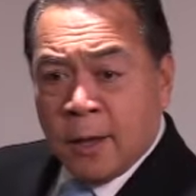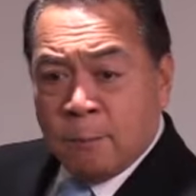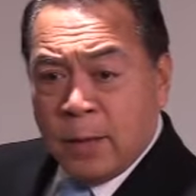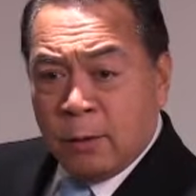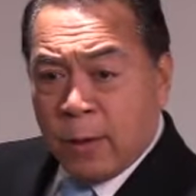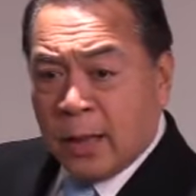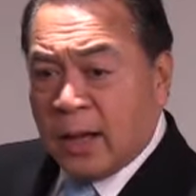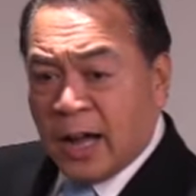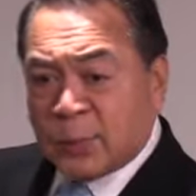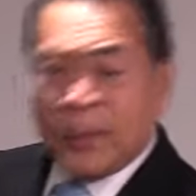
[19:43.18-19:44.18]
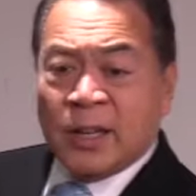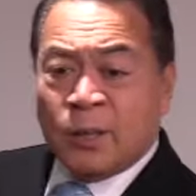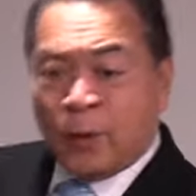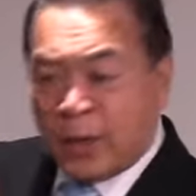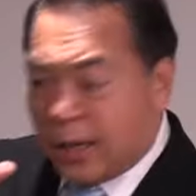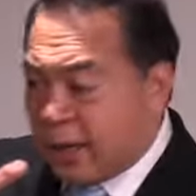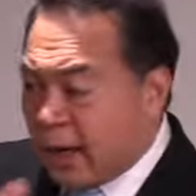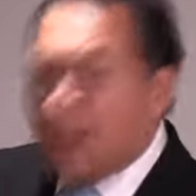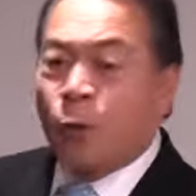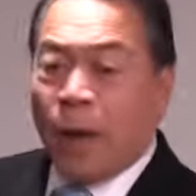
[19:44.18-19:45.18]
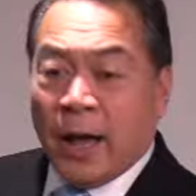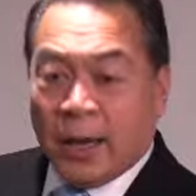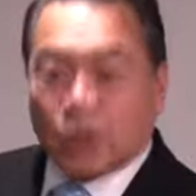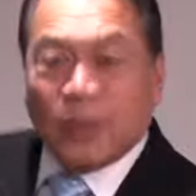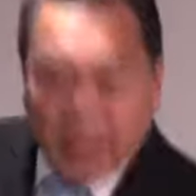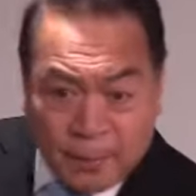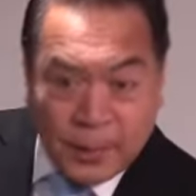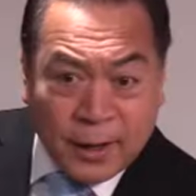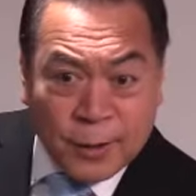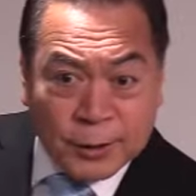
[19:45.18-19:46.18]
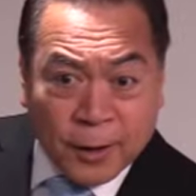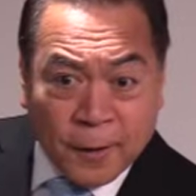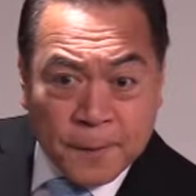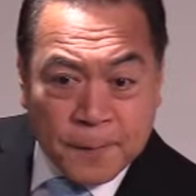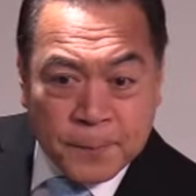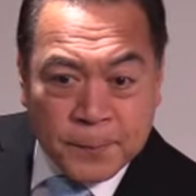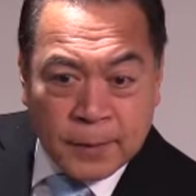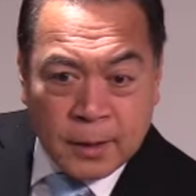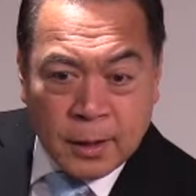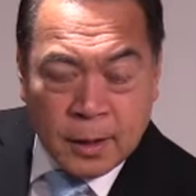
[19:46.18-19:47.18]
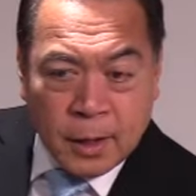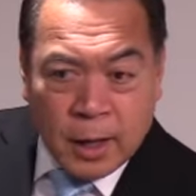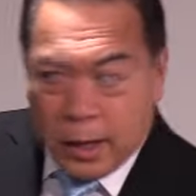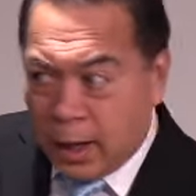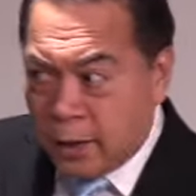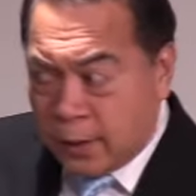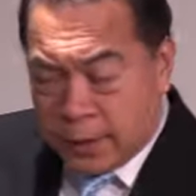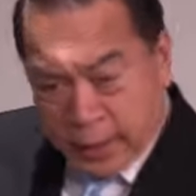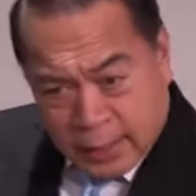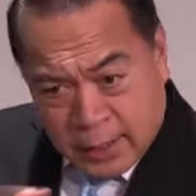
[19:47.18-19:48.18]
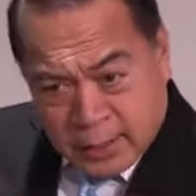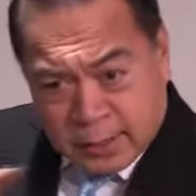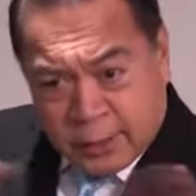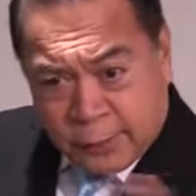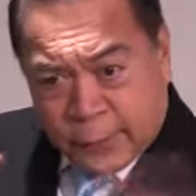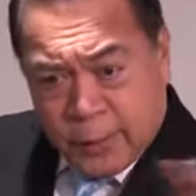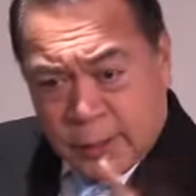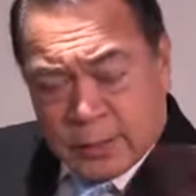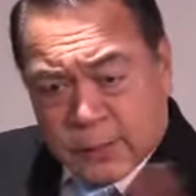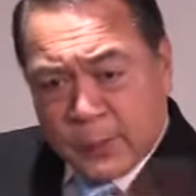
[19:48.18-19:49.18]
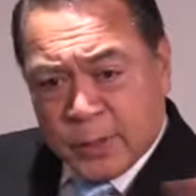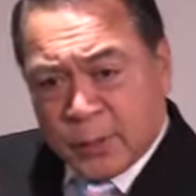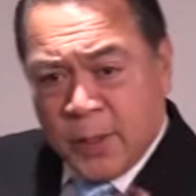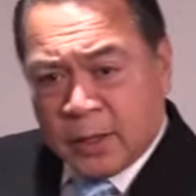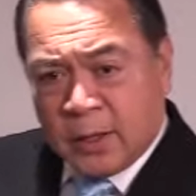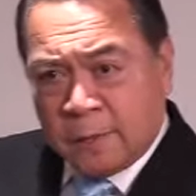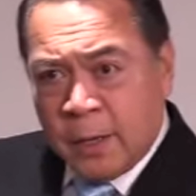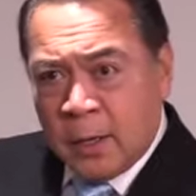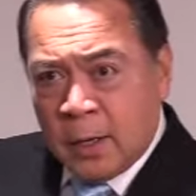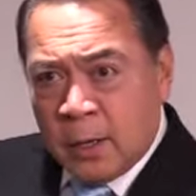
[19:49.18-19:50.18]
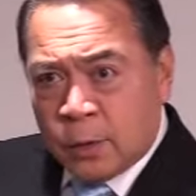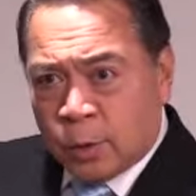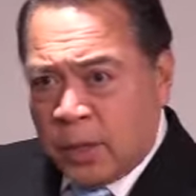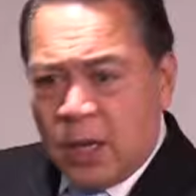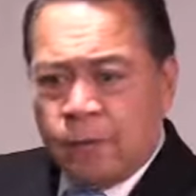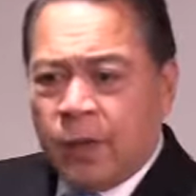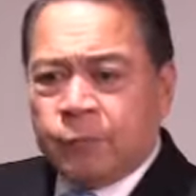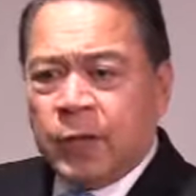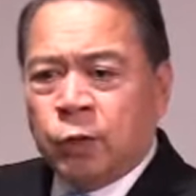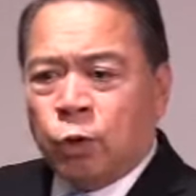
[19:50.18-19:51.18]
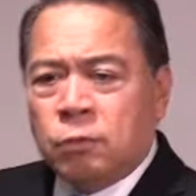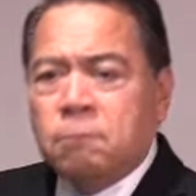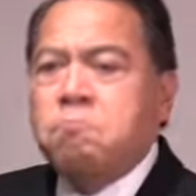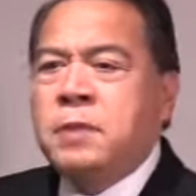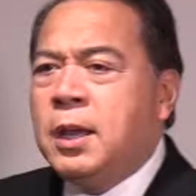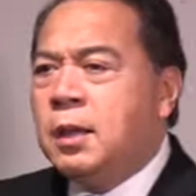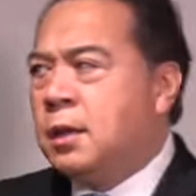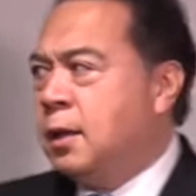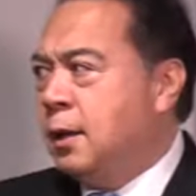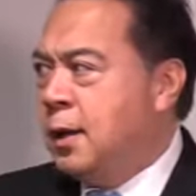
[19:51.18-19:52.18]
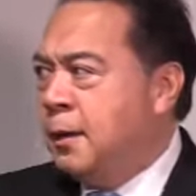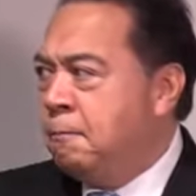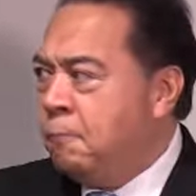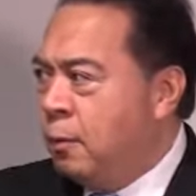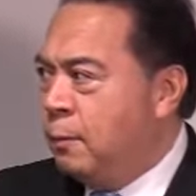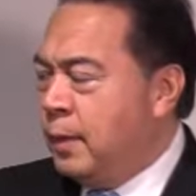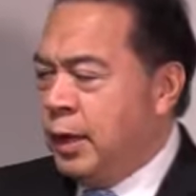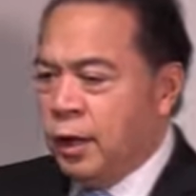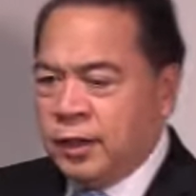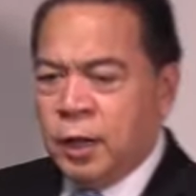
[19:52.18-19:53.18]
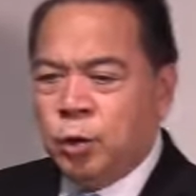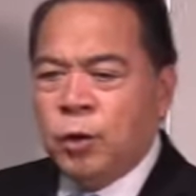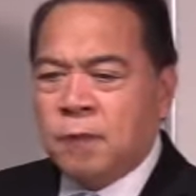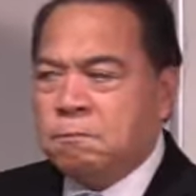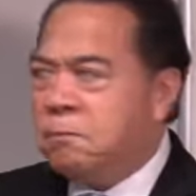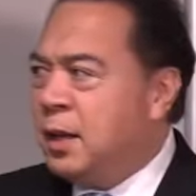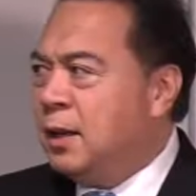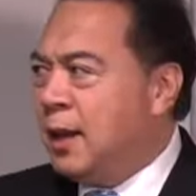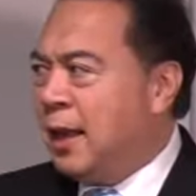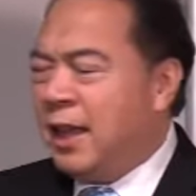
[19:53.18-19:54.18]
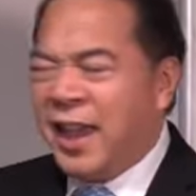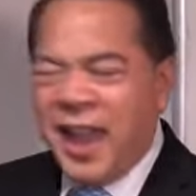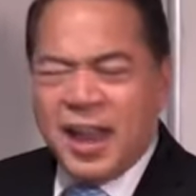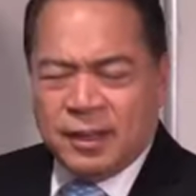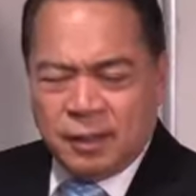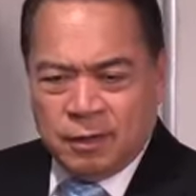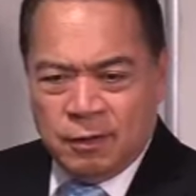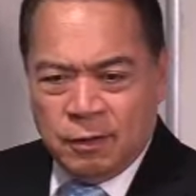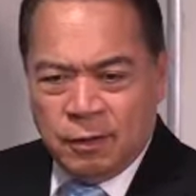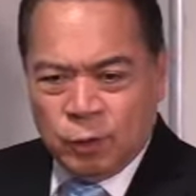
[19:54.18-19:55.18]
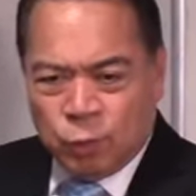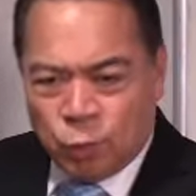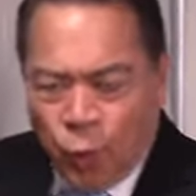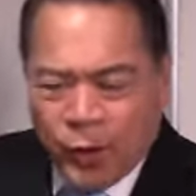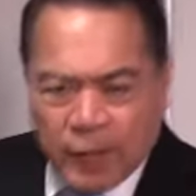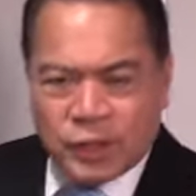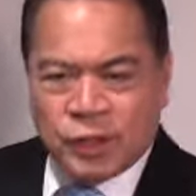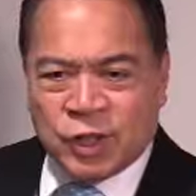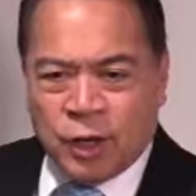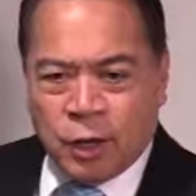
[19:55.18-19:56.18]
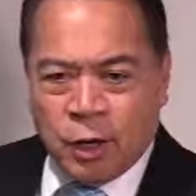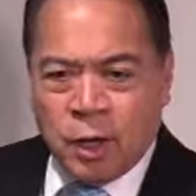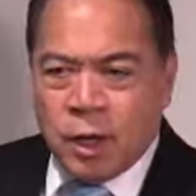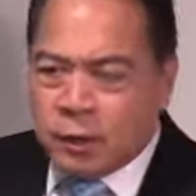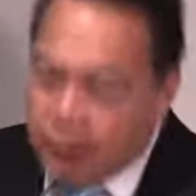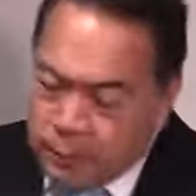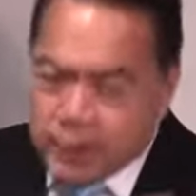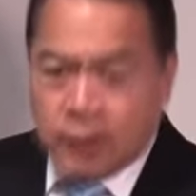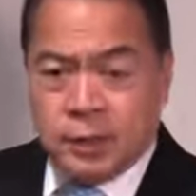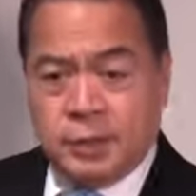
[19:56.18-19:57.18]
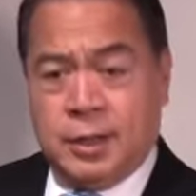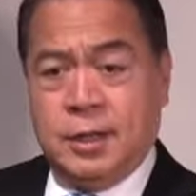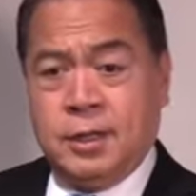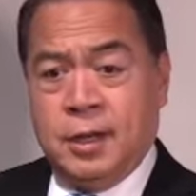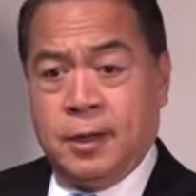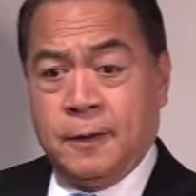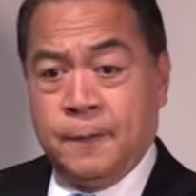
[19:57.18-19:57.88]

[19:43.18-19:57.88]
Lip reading: Meanwhile, the husband is getting quiet so they can be closer. Are you getting the difference of the perspective? So even if they don't mean You know, they do not mean hate. To go against each other, they misunderstand each other.